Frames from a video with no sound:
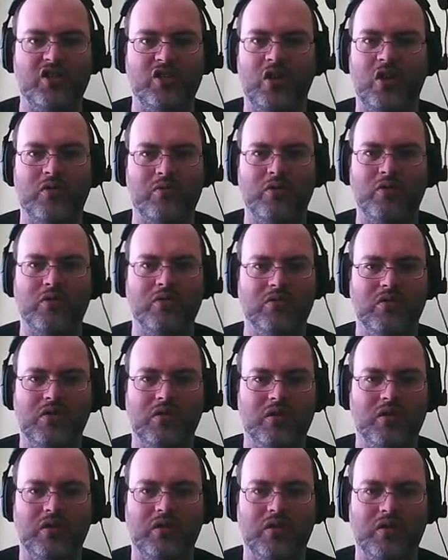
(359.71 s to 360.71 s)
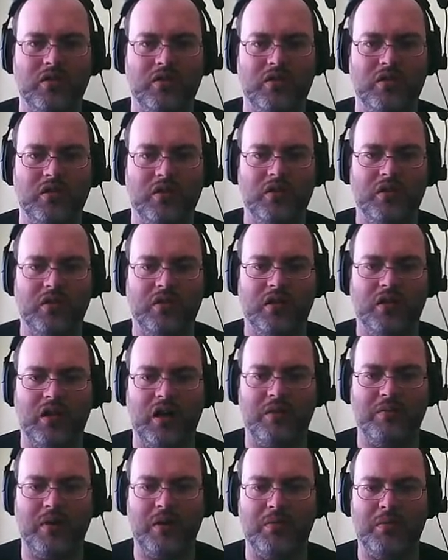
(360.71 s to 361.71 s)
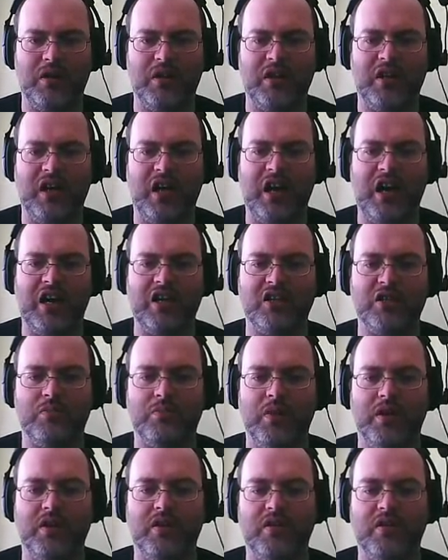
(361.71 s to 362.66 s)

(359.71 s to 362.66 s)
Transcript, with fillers: normal? That may be the case, but...